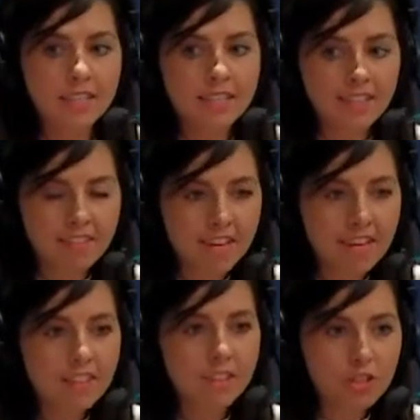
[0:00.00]
to
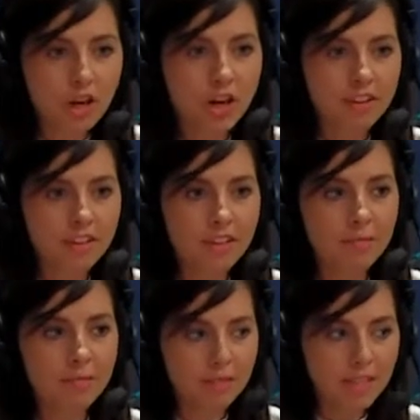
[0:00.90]
think that Jonathan
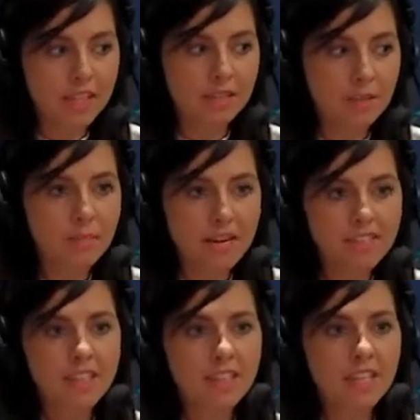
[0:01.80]
believed the best
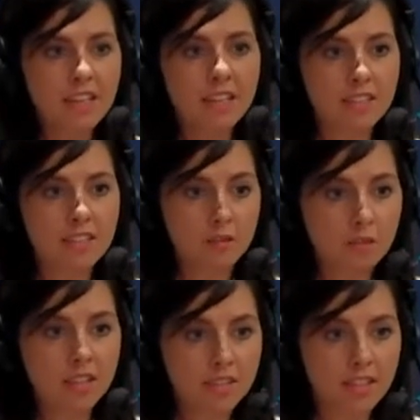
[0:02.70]
thing he could do with
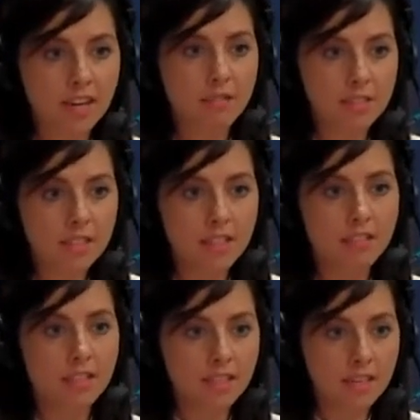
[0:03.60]
his life is to give
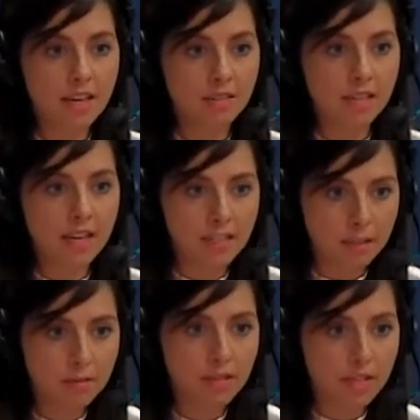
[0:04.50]
it to David and to
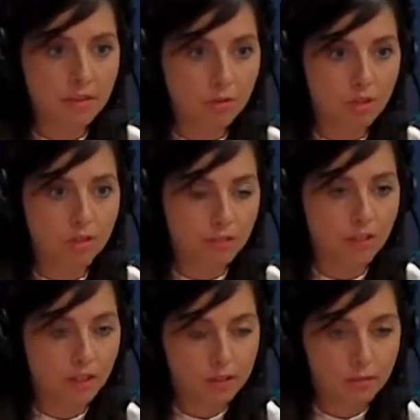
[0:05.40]
be that source of
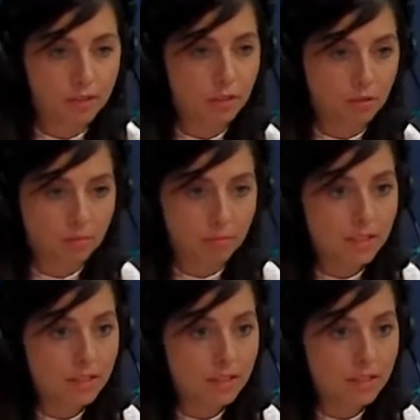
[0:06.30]
encouragement to him. That it's, is